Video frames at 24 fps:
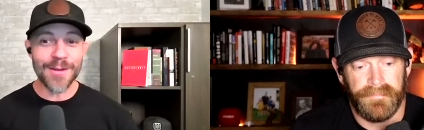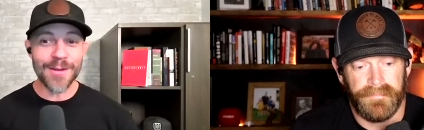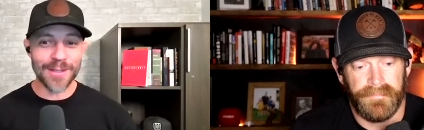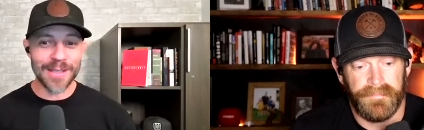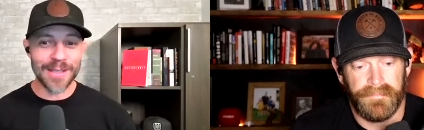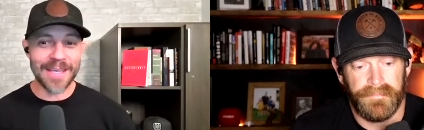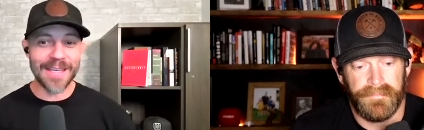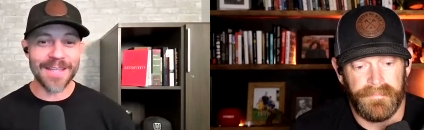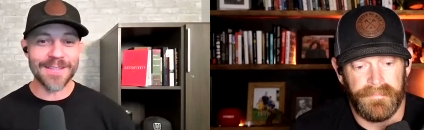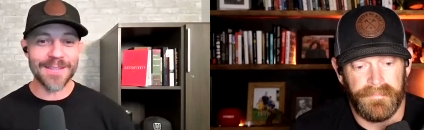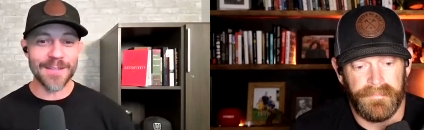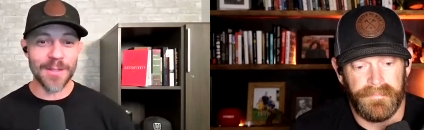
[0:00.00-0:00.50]
Speaker 1: your
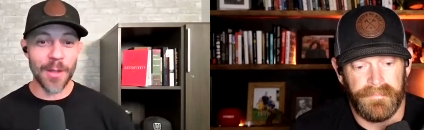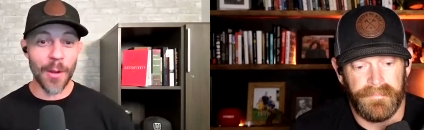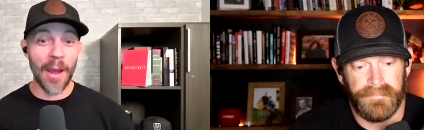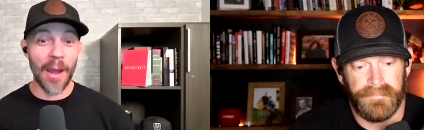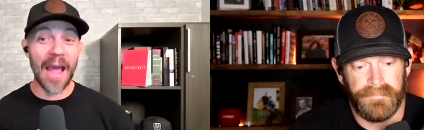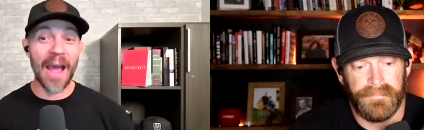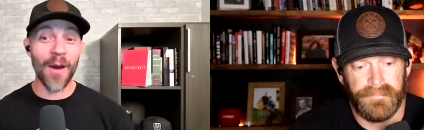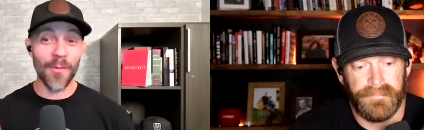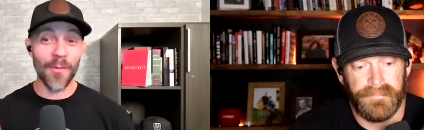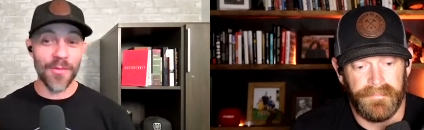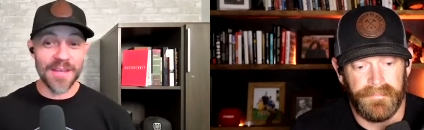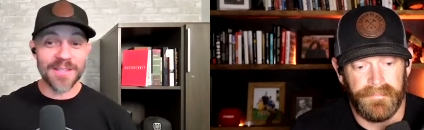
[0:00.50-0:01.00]
kids know how
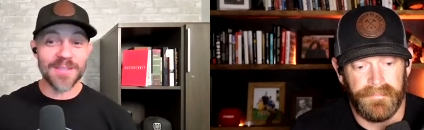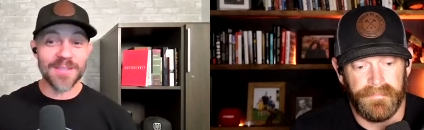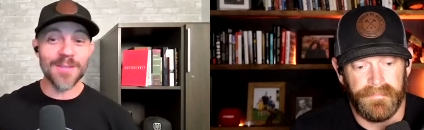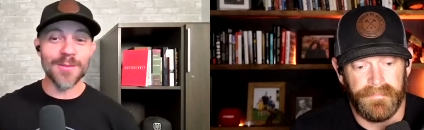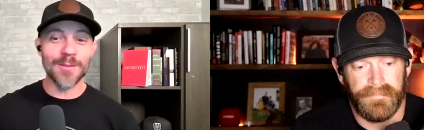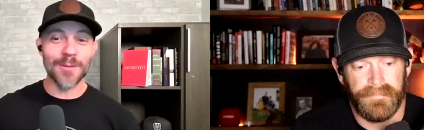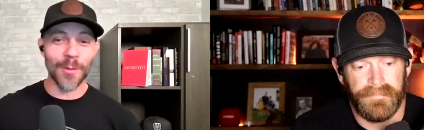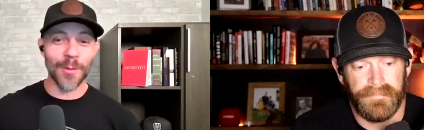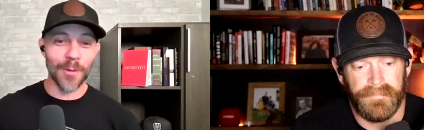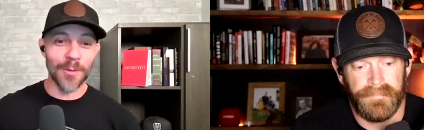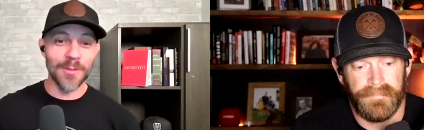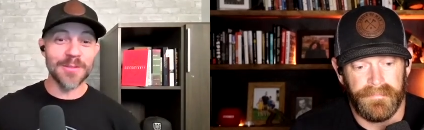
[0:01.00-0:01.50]
this is
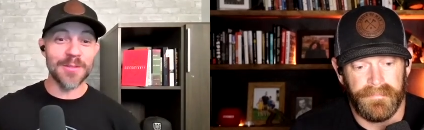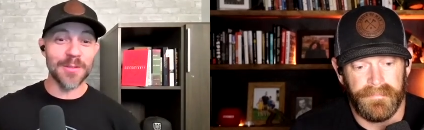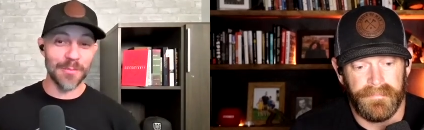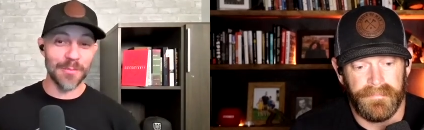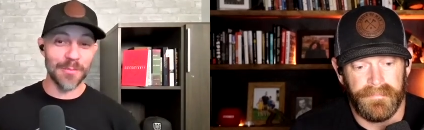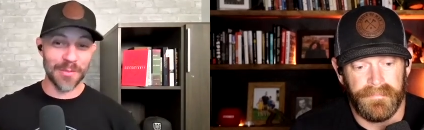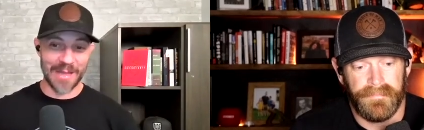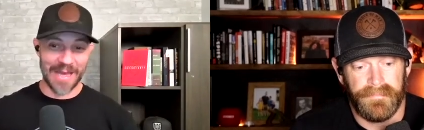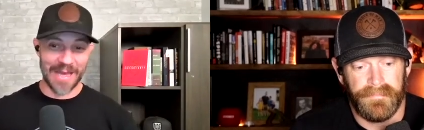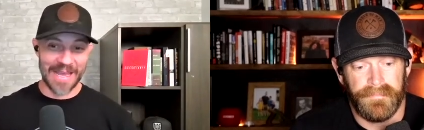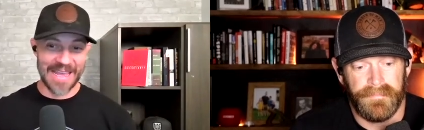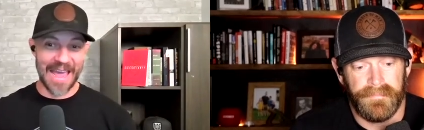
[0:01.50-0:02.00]
going to
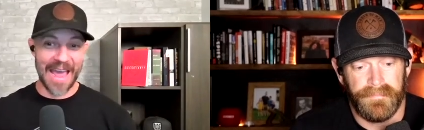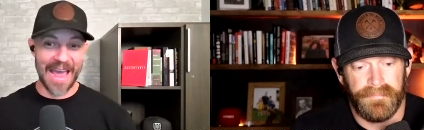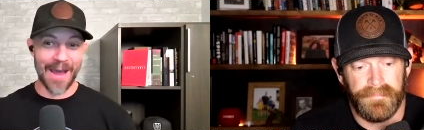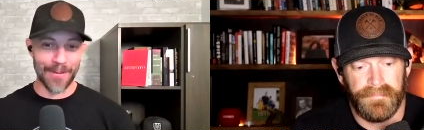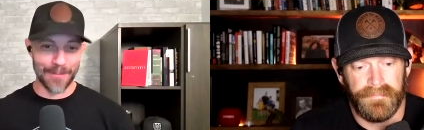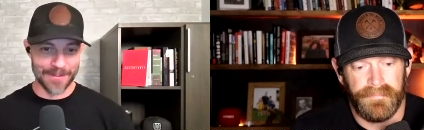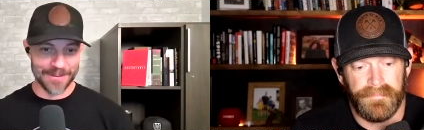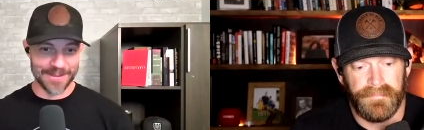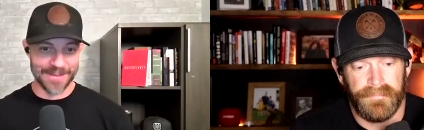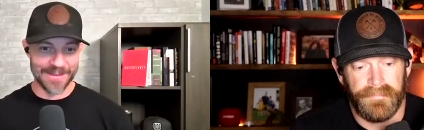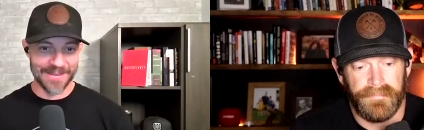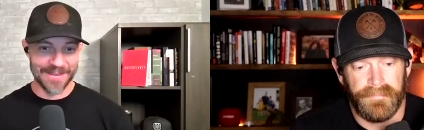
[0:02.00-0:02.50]
play out,
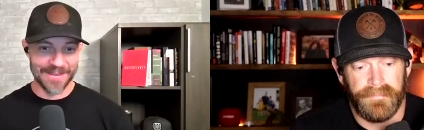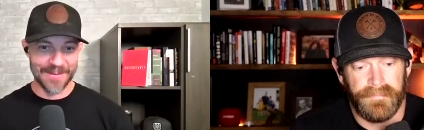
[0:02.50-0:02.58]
